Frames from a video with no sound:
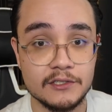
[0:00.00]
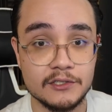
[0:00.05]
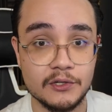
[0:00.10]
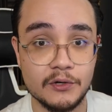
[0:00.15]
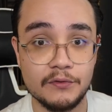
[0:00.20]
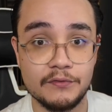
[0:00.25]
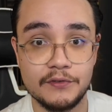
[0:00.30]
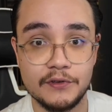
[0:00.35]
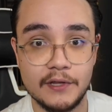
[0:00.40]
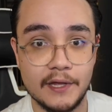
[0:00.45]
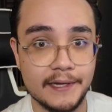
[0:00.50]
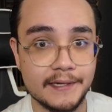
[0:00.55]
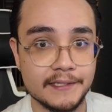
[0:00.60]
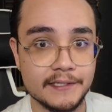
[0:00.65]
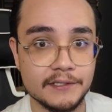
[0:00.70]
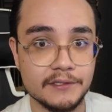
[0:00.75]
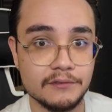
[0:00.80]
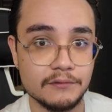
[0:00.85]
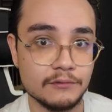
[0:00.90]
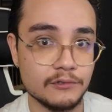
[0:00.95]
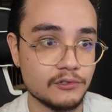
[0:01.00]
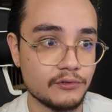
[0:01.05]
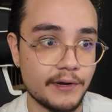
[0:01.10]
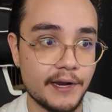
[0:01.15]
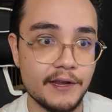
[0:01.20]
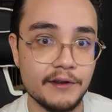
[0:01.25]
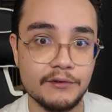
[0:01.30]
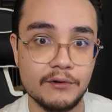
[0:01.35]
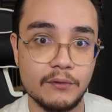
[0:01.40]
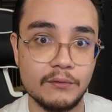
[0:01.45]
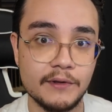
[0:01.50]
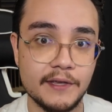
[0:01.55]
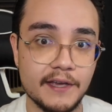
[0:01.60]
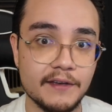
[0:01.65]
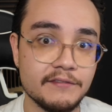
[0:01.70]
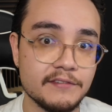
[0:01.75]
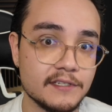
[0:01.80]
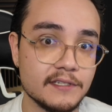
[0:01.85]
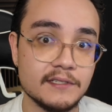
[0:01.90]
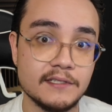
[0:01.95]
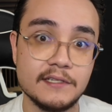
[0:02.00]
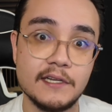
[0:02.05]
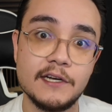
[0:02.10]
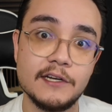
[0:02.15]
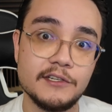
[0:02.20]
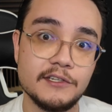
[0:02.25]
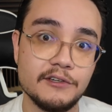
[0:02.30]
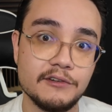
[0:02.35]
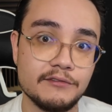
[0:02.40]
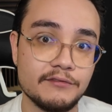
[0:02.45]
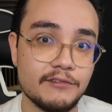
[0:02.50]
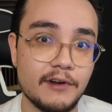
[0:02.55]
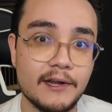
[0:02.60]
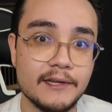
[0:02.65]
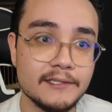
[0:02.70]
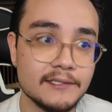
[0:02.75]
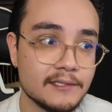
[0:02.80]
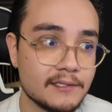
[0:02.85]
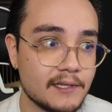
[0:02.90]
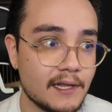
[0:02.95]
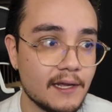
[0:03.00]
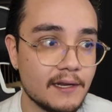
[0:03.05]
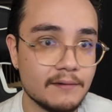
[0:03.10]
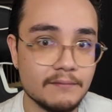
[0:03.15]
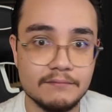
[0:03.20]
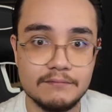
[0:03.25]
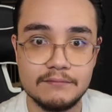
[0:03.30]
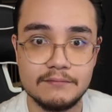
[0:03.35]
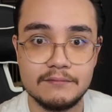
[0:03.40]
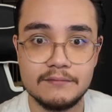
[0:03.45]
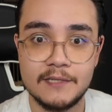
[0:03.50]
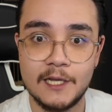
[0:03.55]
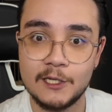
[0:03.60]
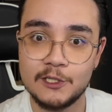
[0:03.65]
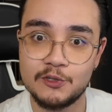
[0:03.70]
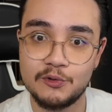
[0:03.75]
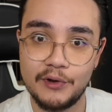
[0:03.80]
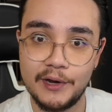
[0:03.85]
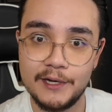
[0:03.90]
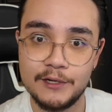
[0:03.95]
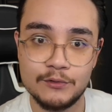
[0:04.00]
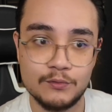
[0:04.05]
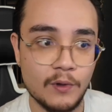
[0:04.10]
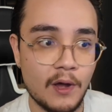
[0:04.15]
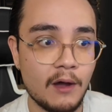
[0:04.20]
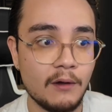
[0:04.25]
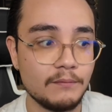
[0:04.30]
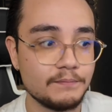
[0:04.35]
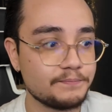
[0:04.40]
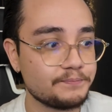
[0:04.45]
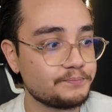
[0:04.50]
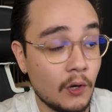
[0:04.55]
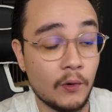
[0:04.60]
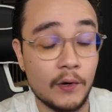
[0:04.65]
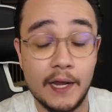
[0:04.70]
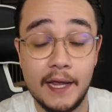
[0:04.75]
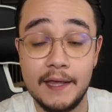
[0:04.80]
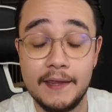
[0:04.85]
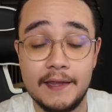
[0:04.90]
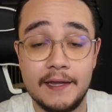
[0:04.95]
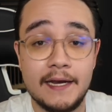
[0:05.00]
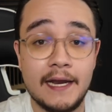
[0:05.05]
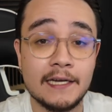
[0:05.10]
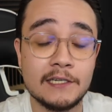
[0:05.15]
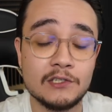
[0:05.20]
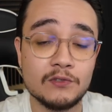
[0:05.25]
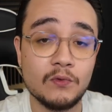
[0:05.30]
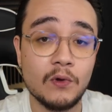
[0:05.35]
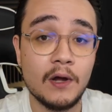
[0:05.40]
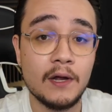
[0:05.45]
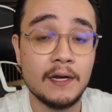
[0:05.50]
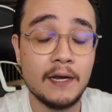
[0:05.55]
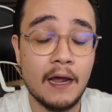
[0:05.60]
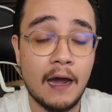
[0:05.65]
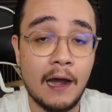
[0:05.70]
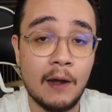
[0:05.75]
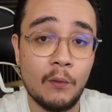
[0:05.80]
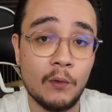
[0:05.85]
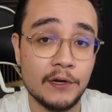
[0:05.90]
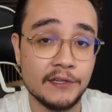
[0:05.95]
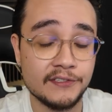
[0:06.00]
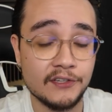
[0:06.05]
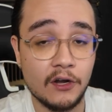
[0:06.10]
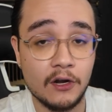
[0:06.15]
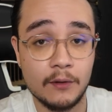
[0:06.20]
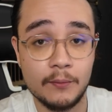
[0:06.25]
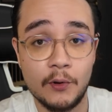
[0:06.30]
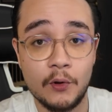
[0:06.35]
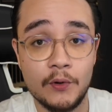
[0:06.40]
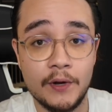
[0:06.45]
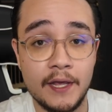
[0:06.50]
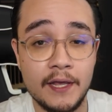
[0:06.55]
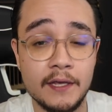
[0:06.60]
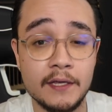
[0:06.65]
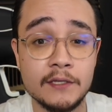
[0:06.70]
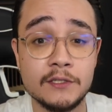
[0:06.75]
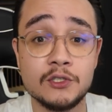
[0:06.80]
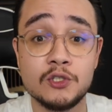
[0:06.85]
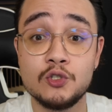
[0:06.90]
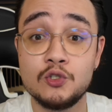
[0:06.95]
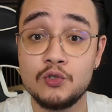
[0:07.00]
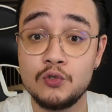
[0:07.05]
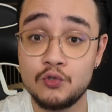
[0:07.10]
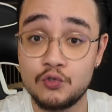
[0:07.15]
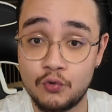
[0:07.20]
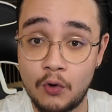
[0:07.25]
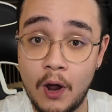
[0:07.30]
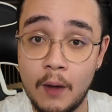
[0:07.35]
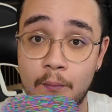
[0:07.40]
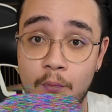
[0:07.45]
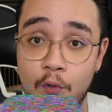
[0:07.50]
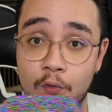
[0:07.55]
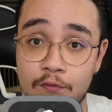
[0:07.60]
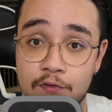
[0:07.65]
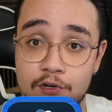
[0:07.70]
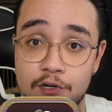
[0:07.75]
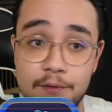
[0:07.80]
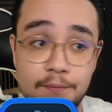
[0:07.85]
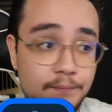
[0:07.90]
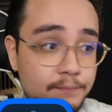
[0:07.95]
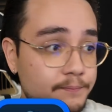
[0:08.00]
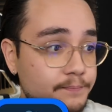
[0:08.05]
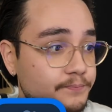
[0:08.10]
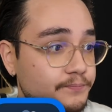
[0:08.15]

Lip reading: So if you like to create your own GIFs and send it to your friends, then that's great as well. Okay, the next one I want to talk about is Dropover.